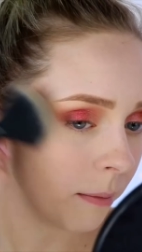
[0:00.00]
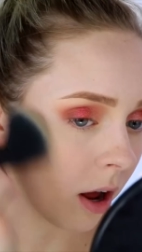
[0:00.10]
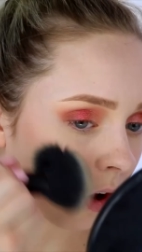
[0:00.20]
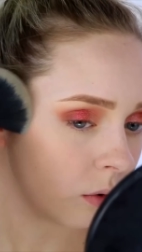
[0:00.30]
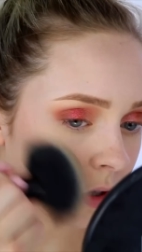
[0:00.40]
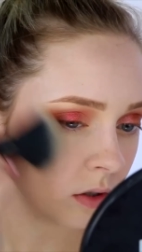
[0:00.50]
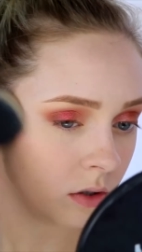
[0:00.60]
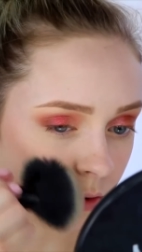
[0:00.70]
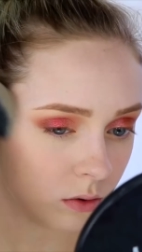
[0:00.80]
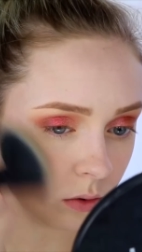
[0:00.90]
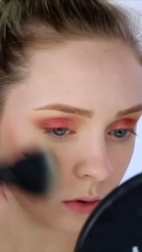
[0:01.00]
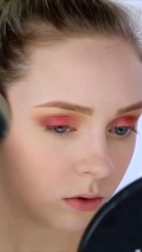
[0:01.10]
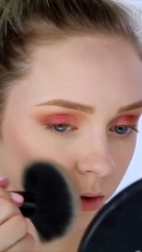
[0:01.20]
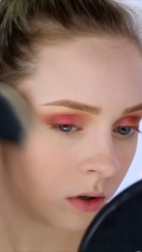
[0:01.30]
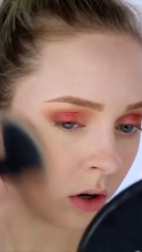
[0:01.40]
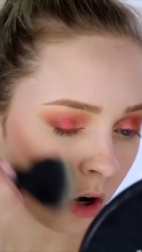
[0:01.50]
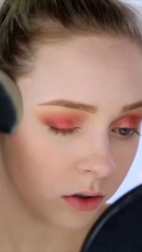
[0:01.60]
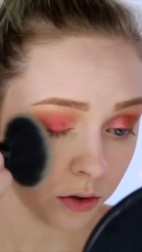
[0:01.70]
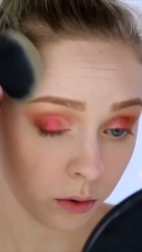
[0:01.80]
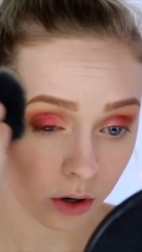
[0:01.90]
I'm not going to
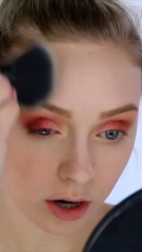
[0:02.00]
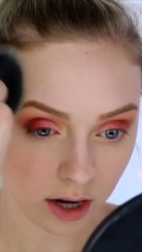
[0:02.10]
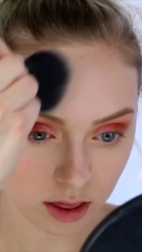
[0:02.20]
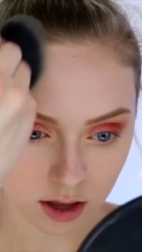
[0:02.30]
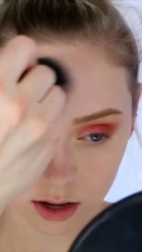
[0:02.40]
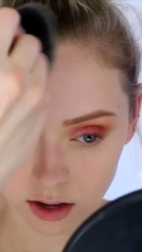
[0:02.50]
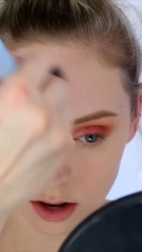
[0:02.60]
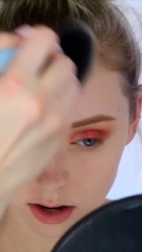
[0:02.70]
contour or anything.